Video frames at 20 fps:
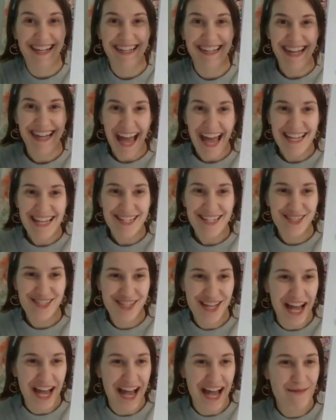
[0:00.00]
Nice
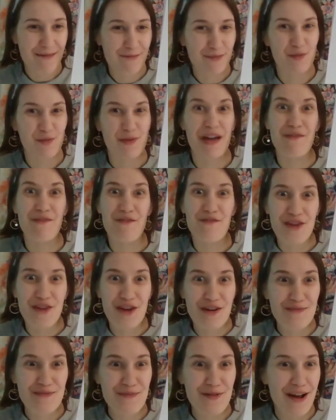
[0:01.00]
job. So we have a few
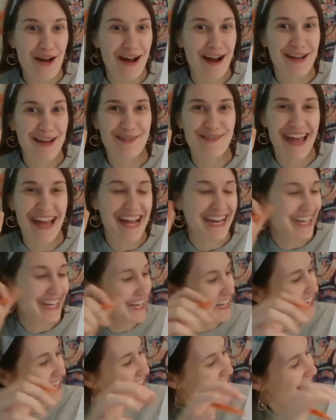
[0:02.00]
more. Are you ready?
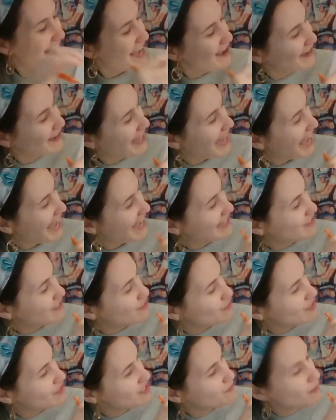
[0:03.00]
Okay, so
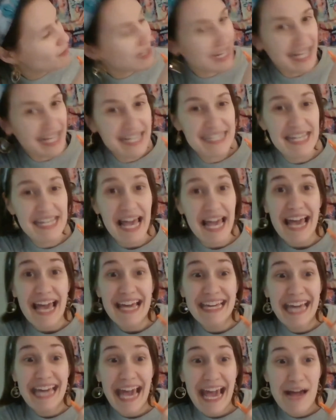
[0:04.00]
this one is
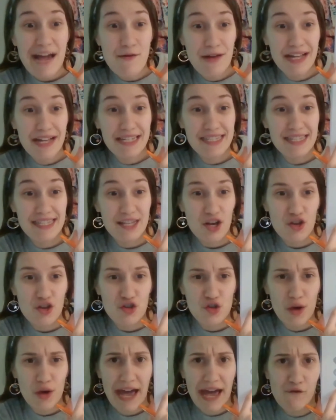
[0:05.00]
carrots.
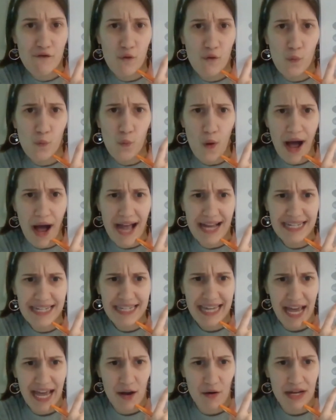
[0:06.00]
So I have 1
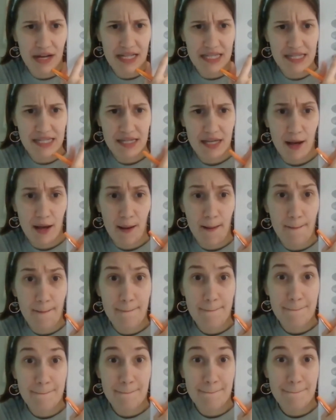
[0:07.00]
carrot
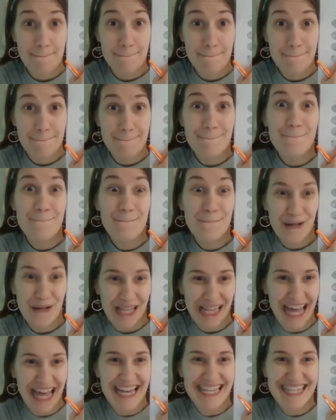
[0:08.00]

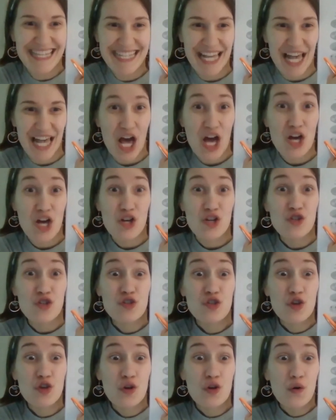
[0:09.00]
plus
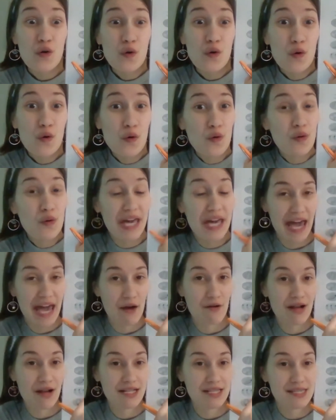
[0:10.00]
2
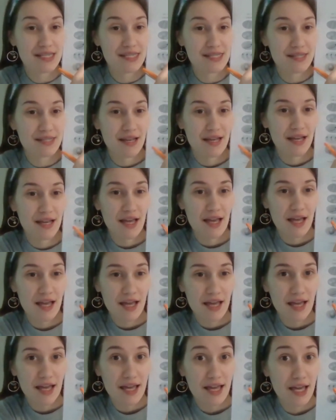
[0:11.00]
carrots
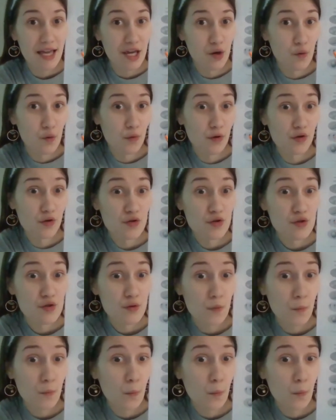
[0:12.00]
equals